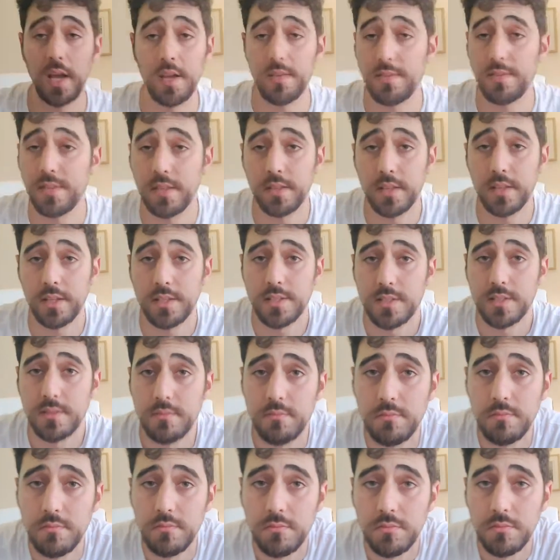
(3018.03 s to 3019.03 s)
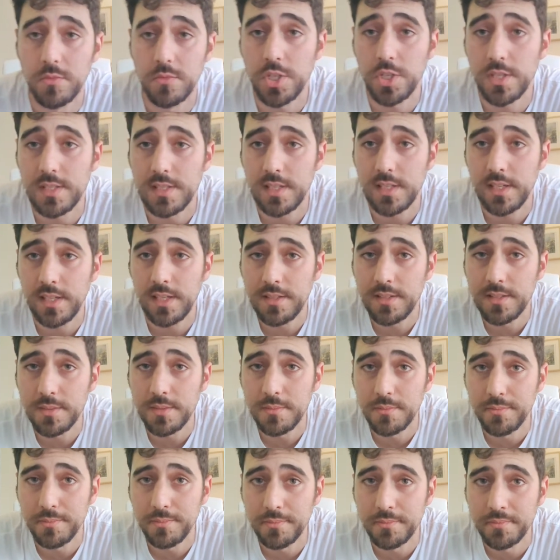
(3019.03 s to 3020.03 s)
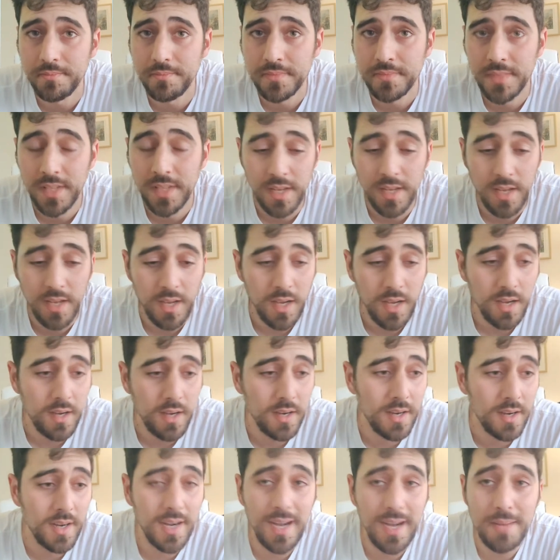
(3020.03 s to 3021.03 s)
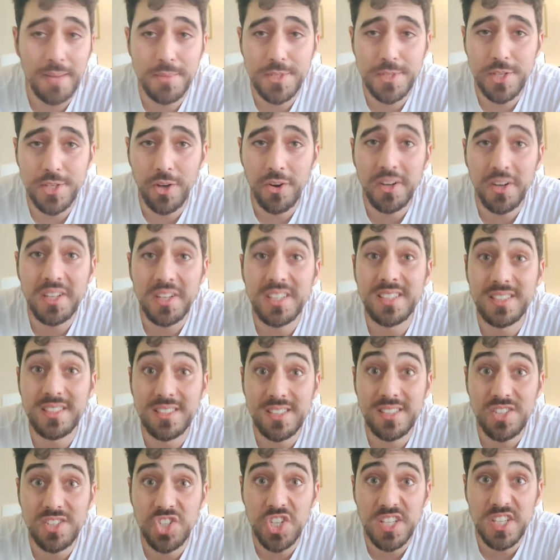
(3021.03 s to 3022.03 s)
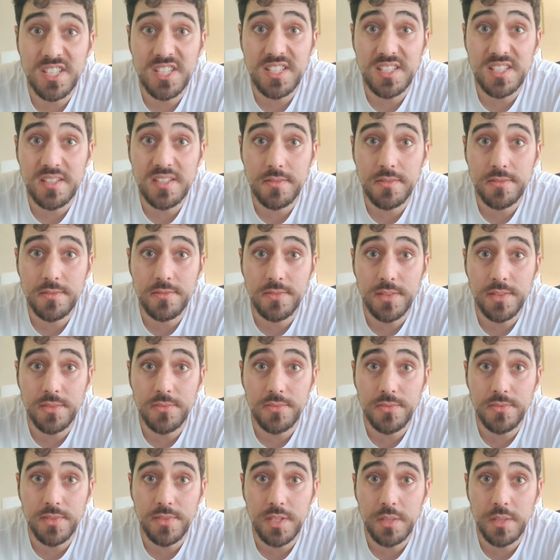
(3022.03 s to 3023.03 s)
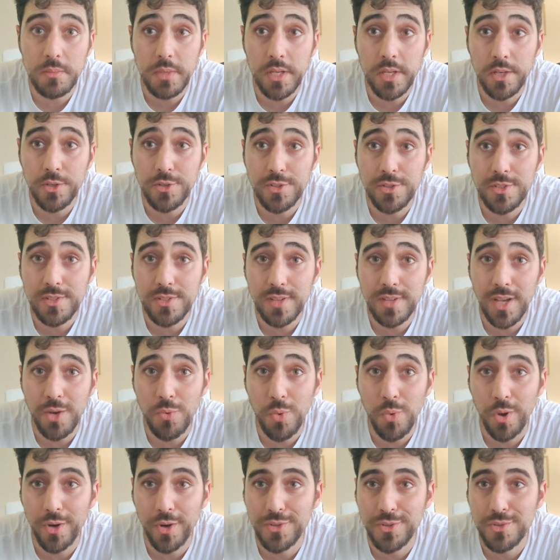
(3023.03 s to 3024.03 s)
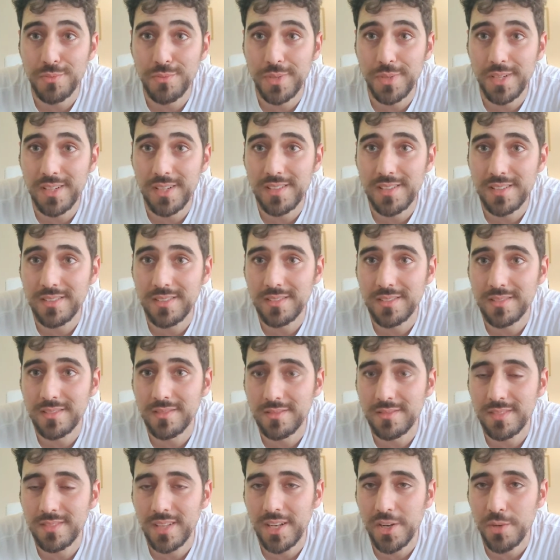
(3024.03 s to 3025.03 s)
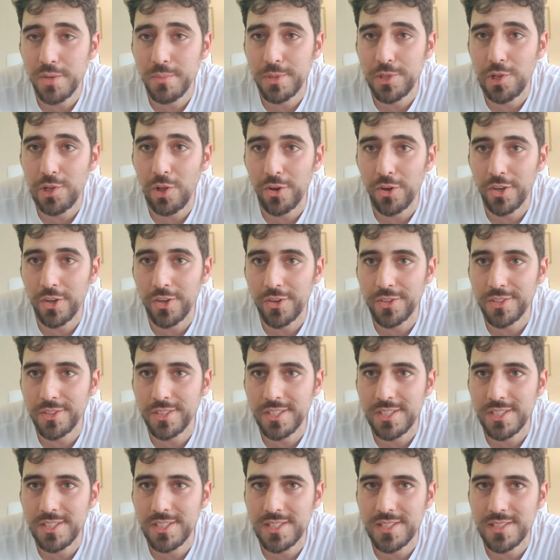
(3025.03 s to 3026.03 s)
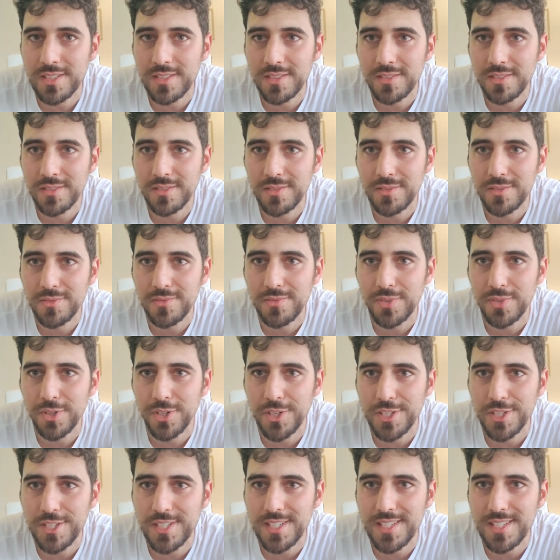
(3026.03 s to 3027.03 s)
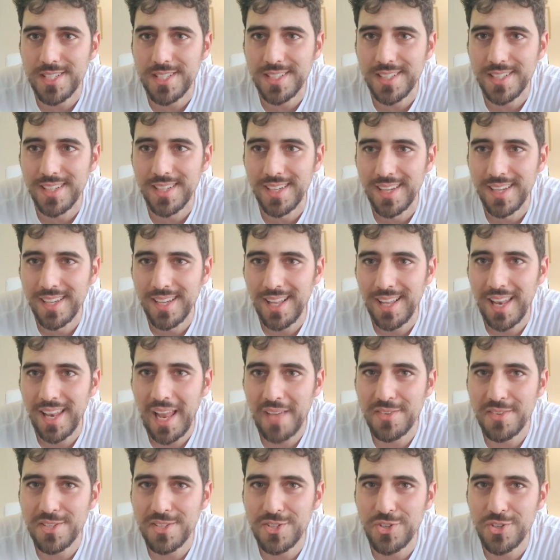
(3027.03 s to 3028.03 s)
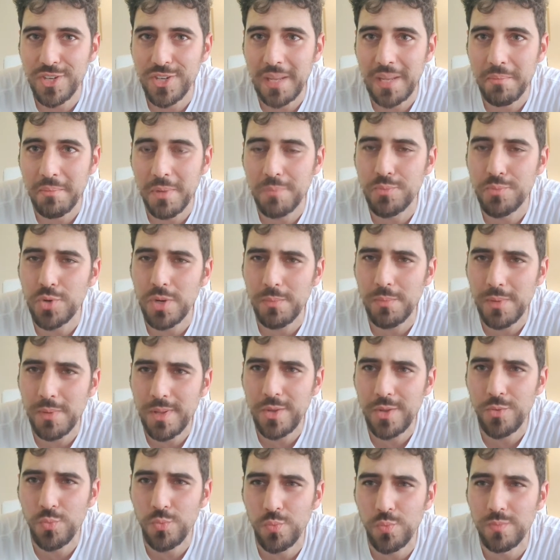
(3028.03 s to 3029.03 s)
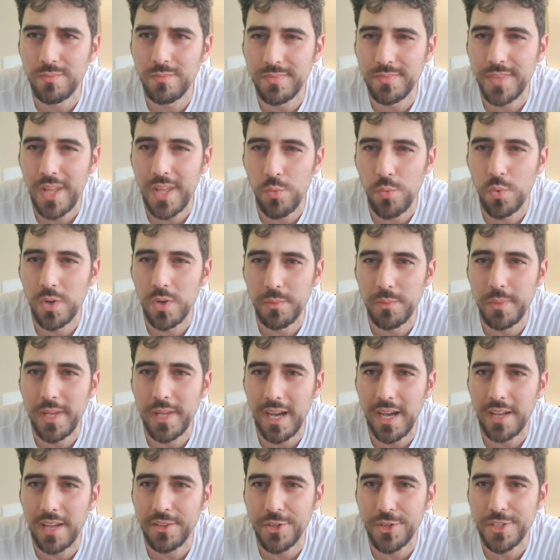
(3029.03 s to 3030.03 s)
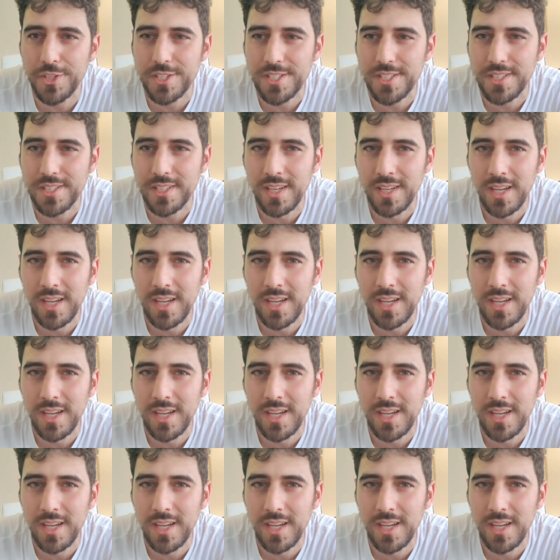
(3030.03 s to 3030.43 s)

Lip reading: think that's just it. I'm sorry, it's just 50 minutes. I wanted to be a little bit longer on this first live stream, but probably there will be others.